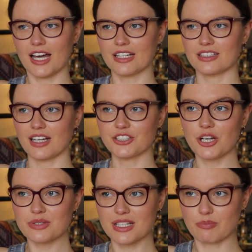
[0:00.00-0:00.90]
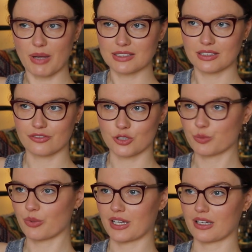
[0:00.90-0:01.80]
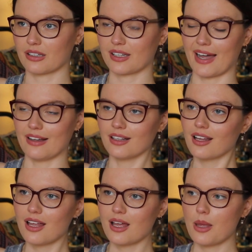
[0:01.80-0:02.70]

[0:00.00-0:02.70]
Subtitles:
And I chose this pattern for a spring cal,